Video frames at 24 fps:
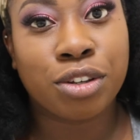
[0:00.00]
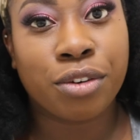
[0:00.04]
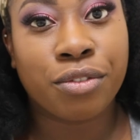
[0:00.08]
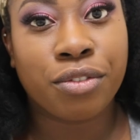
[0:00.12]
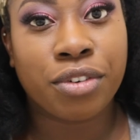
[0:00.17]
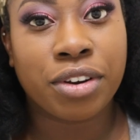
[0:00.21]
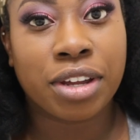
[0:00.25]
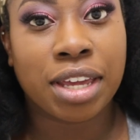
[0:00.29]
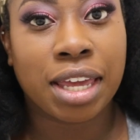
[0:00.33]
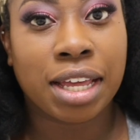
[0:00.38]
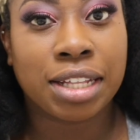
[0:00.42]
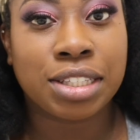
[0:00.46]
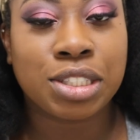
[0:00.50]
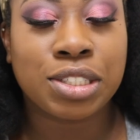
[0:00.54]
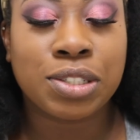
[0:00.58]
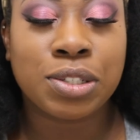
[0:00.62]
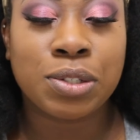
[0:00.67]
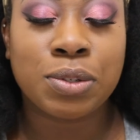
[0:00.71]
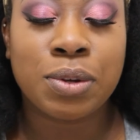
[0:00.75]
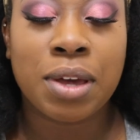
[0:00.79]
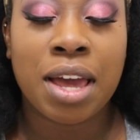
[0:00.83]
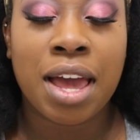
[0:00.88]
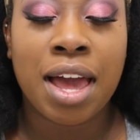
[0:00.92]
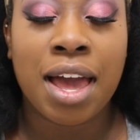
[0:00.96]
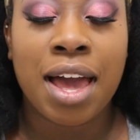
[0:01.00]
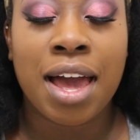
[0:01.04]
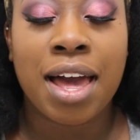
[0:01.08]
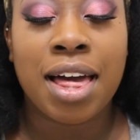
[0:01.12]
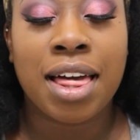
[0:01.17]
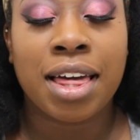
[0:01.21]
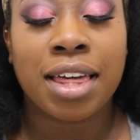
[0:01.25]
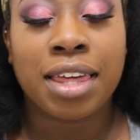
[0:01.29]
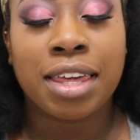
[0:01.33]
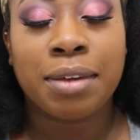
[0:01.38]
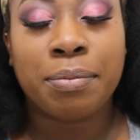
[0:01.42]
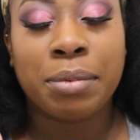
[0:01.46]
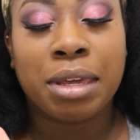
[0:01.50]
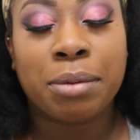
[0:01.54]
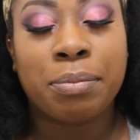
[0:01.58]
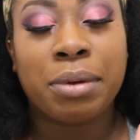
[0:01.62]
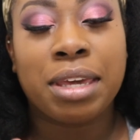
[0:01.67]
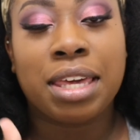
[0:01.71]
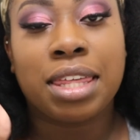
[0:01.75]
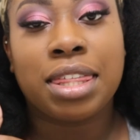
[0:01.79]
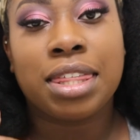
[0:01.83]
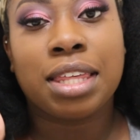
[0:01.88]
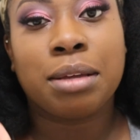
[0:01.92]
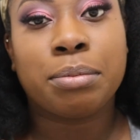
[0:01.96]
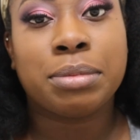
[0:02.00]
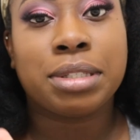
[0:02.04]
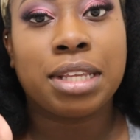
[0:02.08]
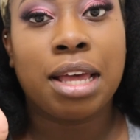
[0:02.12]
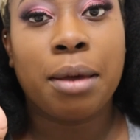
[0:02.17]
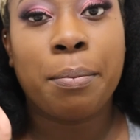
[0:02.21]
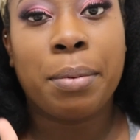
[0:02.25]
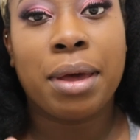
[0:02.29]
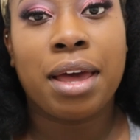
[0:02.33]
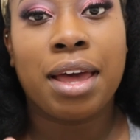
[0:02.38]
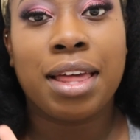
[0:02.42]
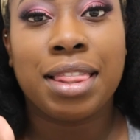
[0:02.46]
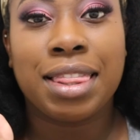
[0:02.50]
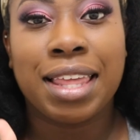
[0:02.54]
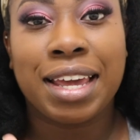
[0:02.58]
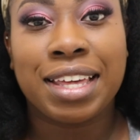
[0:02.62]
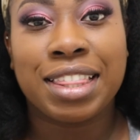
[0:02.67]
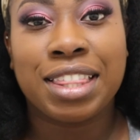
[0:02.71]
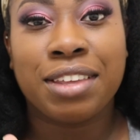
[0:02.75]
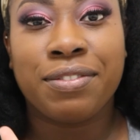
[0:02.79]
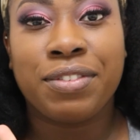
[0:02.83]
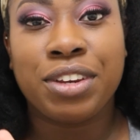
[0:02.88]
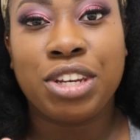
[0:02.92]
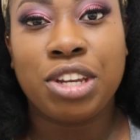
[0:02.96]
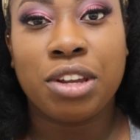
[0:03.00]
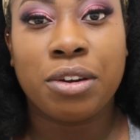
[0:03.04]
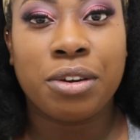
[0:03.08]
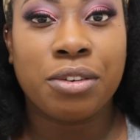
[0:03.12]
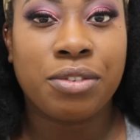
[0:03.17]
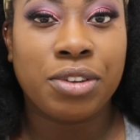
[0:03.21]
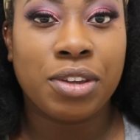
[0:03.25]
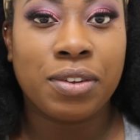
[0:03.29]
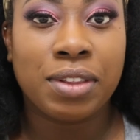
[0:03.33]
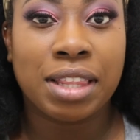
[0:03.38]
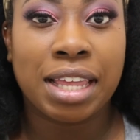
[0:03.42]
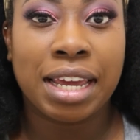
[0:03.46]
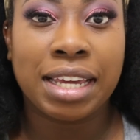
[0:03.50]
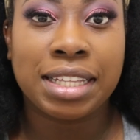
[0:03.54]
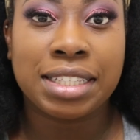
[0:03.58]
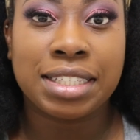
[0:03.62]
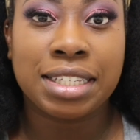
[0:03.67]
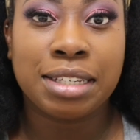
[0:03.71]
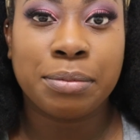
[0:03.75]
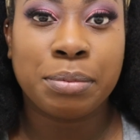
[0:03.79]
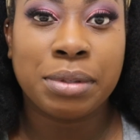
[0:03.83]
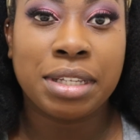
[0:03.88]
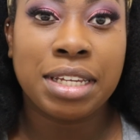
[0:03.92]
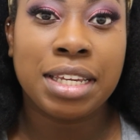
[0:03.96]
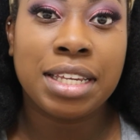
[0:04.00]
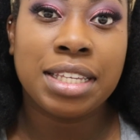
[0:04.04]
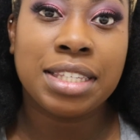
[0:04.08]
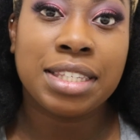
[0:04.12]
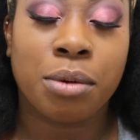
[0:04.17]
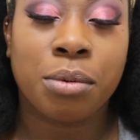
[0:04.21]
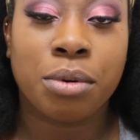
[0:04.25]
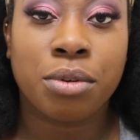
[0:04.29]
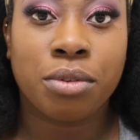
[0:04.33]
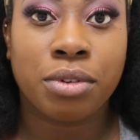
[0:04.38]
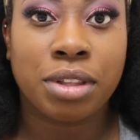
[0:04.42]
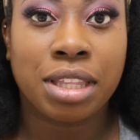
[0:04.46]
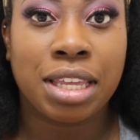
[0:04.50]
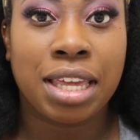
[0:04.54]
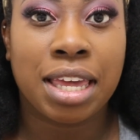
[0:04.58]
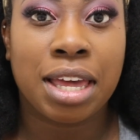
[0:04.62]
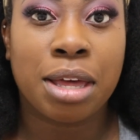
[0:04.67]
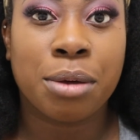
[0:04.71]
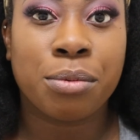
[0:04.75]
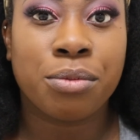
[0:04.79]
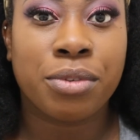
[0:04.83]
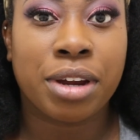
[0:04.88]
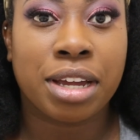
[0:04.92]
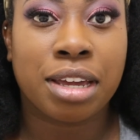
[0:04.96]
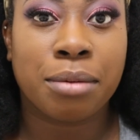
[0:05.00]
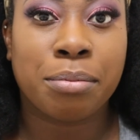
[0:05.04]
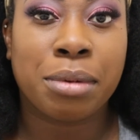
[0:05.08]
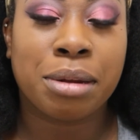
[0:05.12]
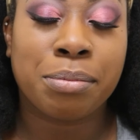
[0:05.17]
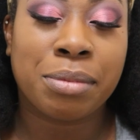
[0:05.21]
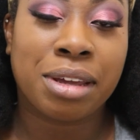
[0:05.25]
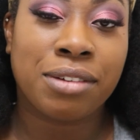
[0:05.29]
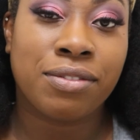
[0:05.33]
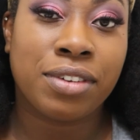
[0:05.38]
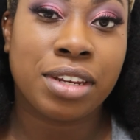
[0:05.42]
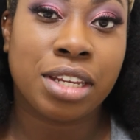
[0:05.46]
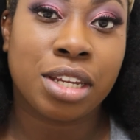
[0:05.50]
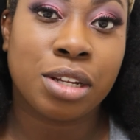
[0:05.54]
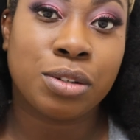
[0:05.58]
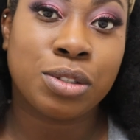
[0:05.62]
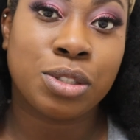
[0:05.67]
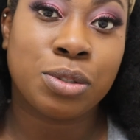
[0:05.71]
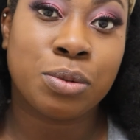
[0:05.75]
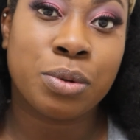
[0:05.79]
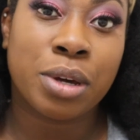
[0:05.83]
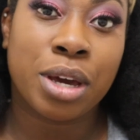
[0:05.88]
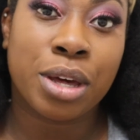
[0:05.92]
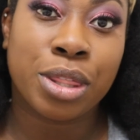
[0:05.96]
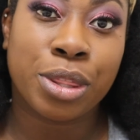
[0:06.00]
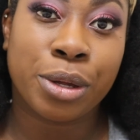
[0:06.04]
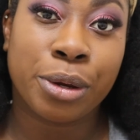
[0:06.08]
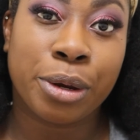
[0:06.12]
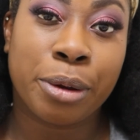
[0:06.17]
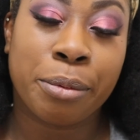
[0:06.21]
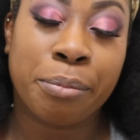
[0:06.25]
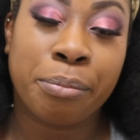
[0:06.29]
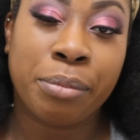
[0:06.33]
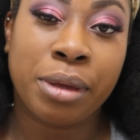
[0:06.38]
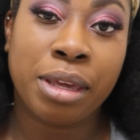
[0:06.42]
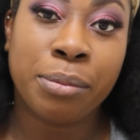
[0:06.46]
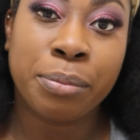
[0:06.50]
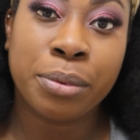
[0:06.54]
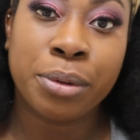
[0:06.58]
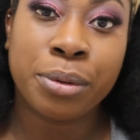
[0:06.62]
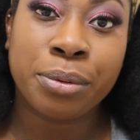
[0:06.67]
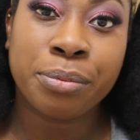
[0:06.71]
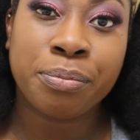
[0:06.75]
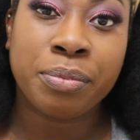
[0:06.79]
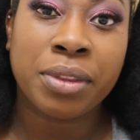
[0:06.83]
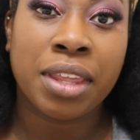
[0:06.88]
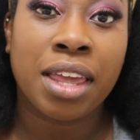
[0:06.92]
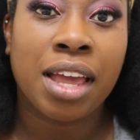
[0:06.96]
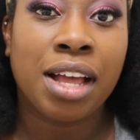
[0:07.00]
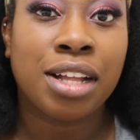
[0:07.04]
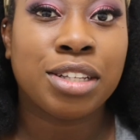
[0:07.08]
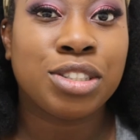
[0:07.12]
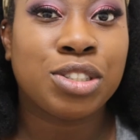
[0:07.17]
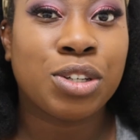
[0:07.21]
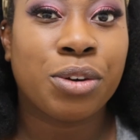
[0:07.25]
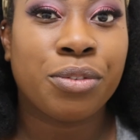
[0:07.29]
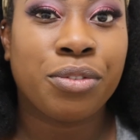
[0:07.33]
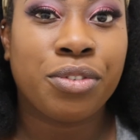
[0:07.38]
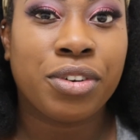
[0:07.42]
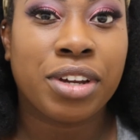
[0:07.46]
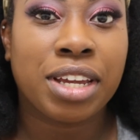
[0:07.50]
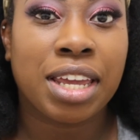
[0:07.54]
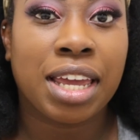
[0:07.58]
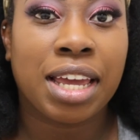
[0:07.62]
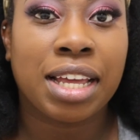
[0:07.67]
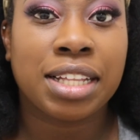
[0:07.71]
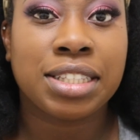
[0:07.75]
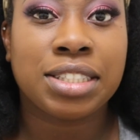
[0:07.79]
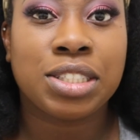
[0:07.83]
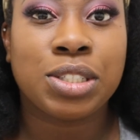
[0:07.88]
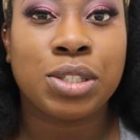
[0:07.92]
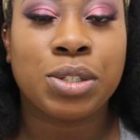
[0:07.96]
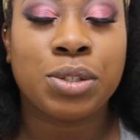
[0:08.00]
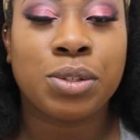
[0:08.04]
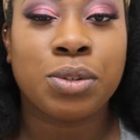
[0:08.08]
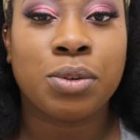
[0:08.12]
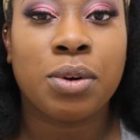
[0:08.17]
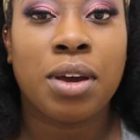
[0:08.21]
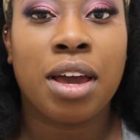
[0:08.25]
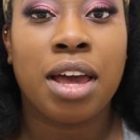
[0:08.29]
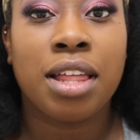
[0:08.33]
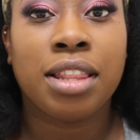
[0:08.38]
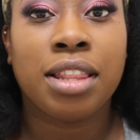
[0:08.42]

don't forget to Give me a big thumbs up, like the video if you liked it please. It would really help recommend my video to other people. Don't forget to